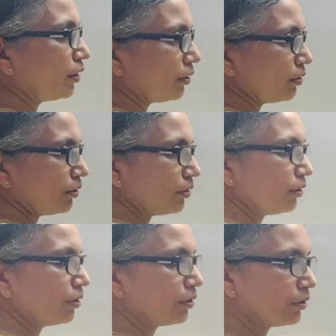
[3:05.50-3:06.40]
in the
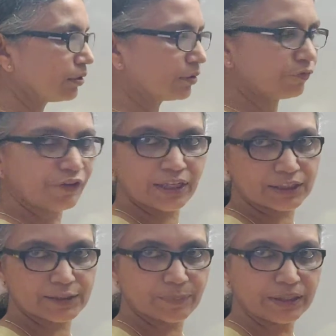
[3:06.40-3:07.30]

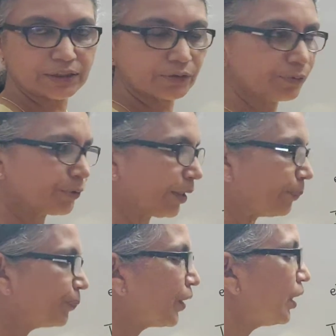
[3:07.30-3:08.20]
valence band.
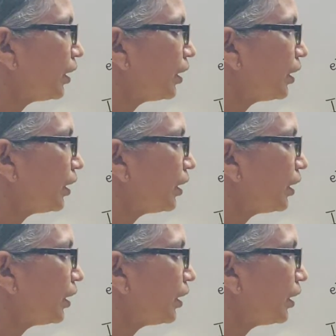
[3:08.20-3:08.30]
Okay.